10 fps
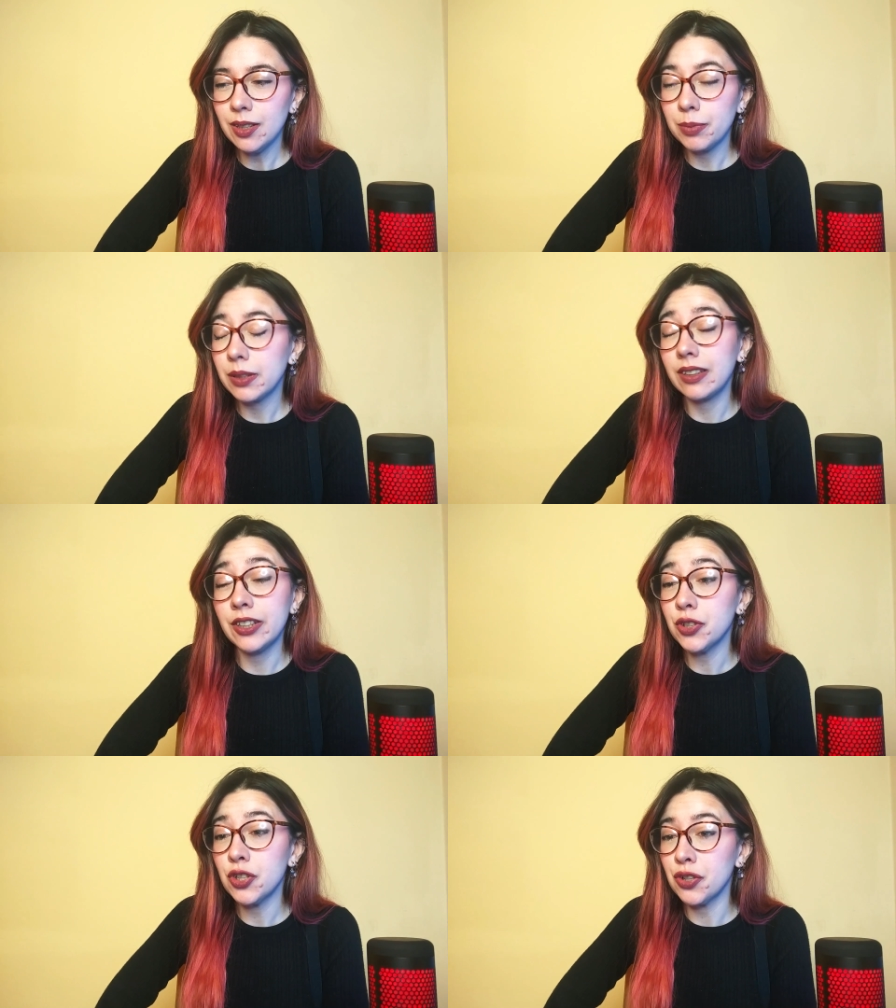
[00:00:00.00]
But
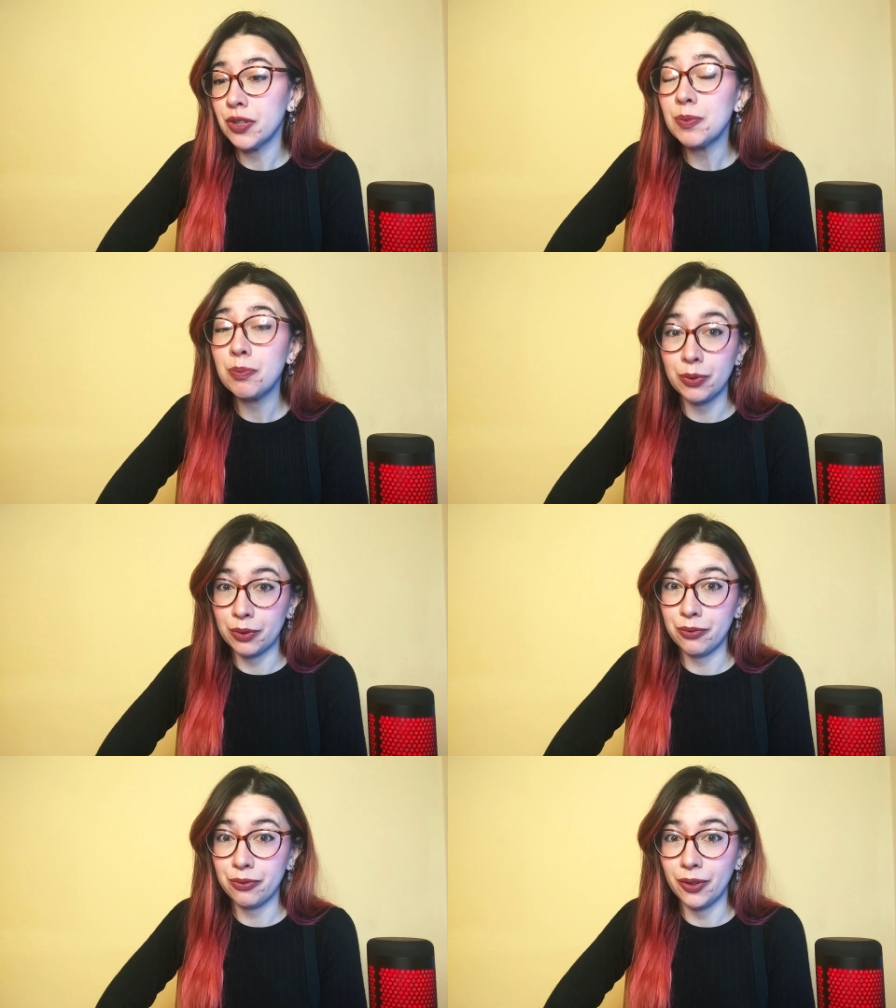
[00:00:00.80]
literature is
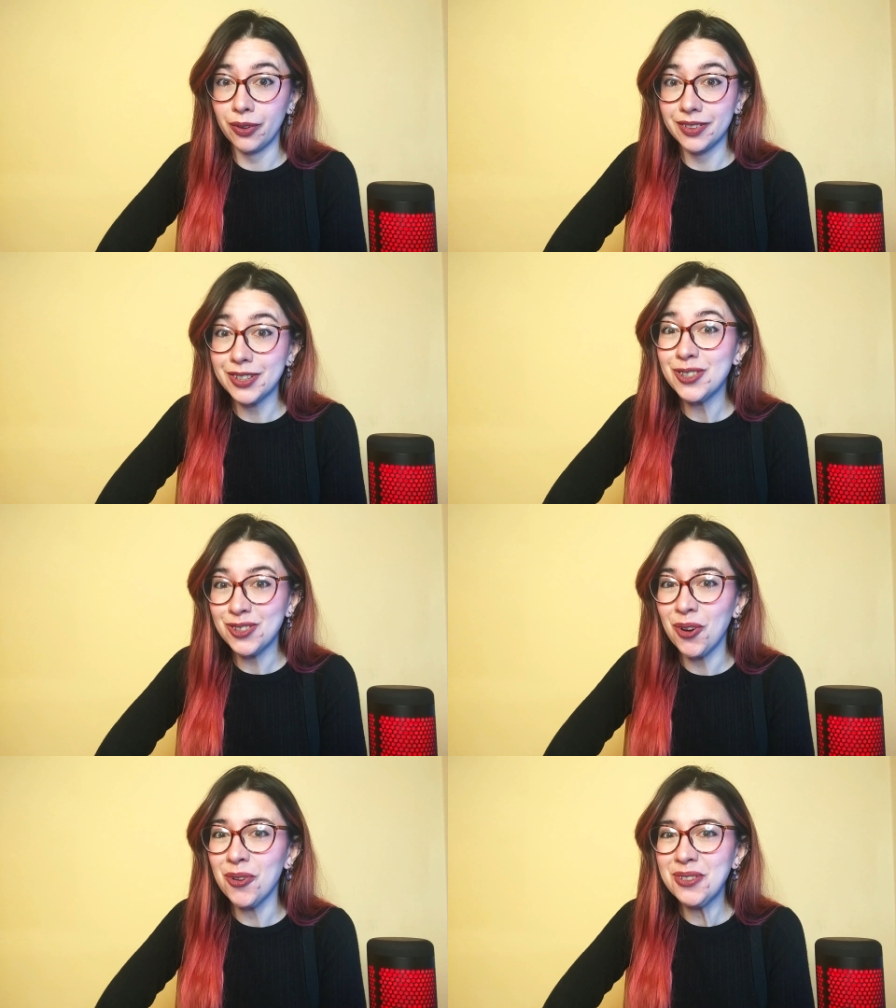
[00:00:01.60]
beautiful. It's
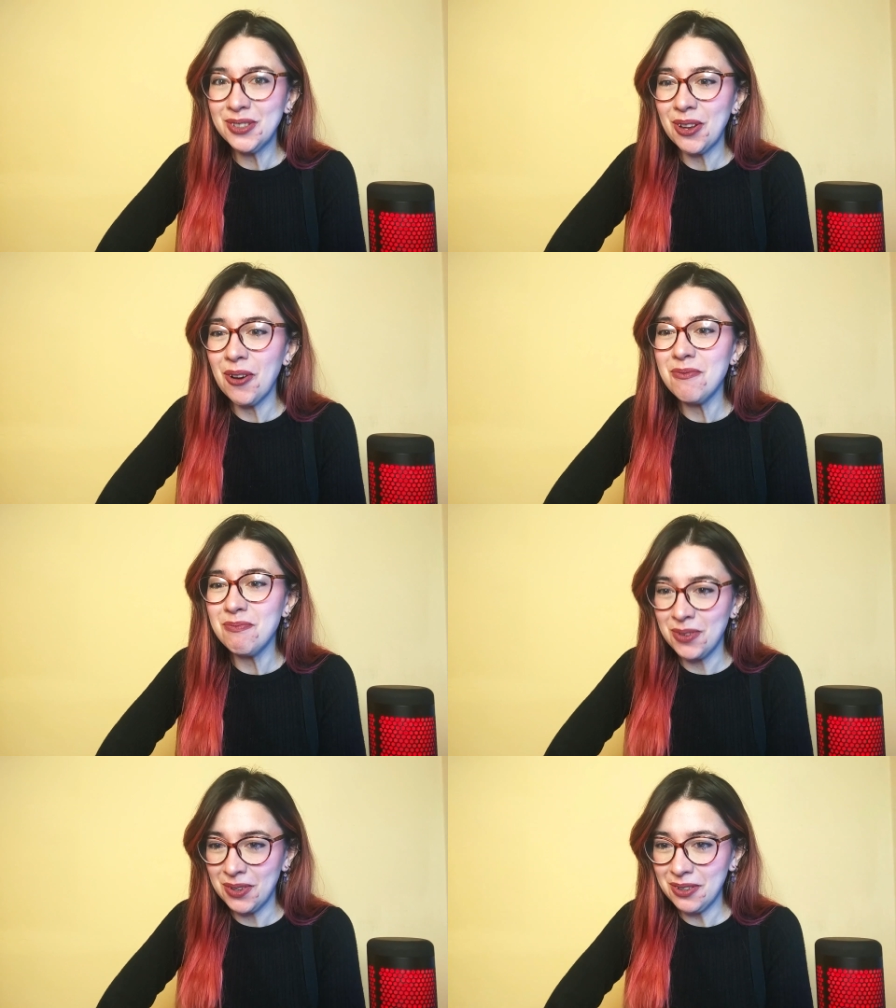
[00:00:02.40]
so
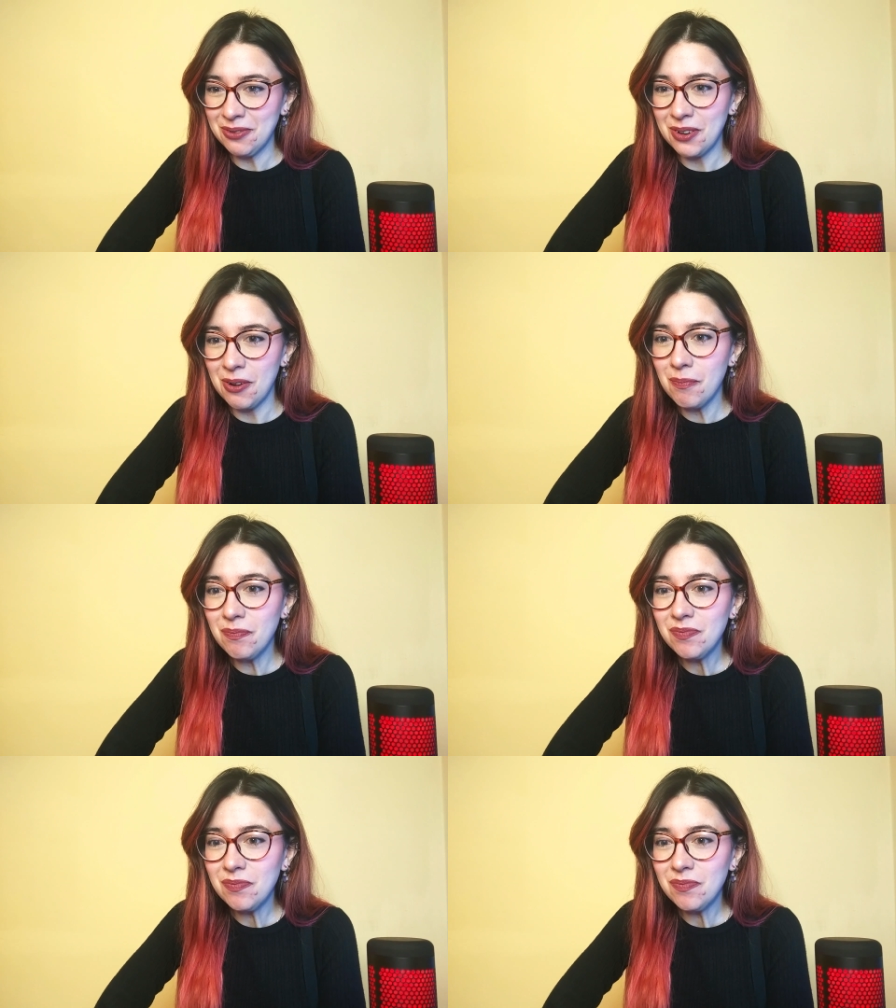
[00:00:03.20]
beautiful.